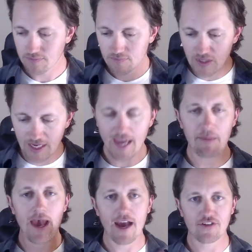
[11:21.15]
kind of
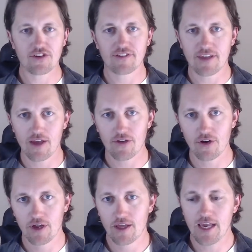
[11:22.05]
package it
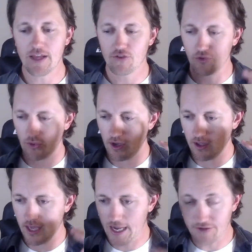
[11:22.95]
together into
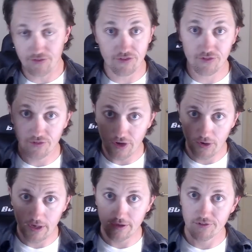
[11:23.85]
a
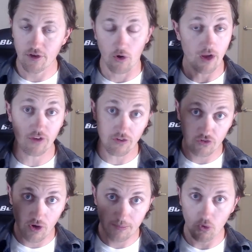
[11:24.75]
series or a
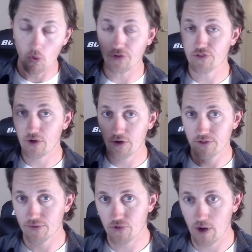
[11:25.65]
script or a series
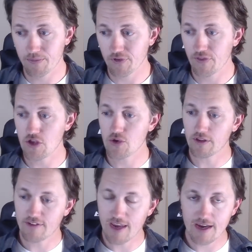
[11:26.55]
of scripts that you can
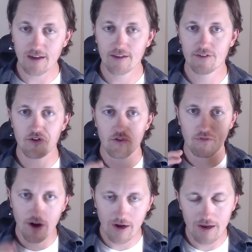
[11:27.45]
take to your
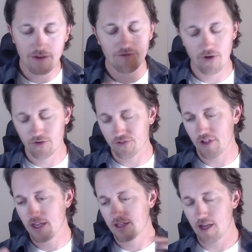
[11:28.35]
very first
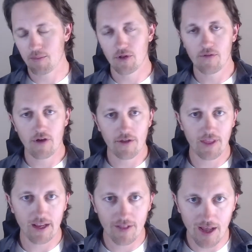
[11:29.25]
couple of
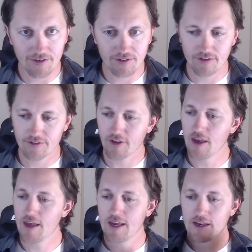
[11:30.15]
online classes,
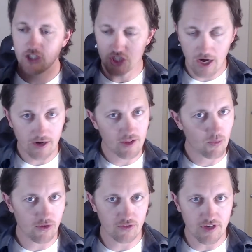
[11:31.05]
sharing them
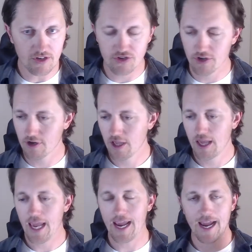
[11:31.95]
with your teacher,
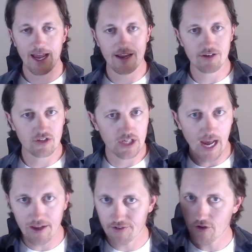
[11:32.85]
and
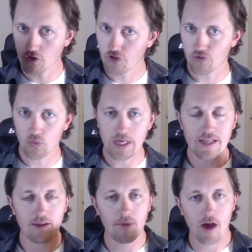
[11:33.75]
guys are just reading
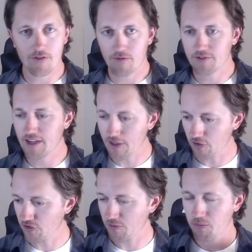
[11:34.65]
them off together,
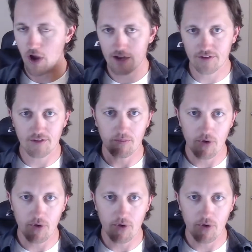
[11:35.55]
just practicing.